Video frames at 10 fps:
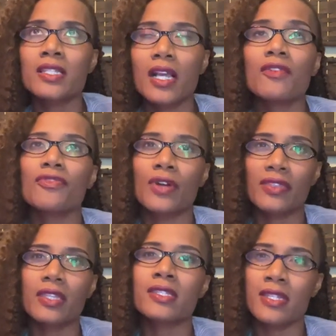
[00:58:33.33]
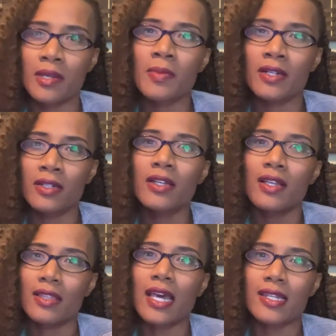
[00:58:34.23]
confront the stigma
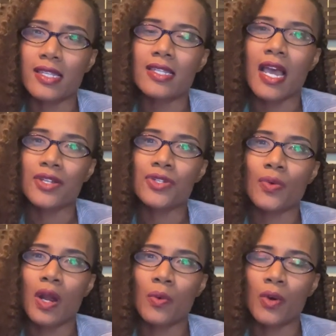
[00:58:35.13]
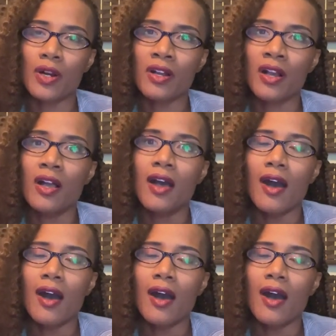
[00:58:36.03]
that is attached to our work.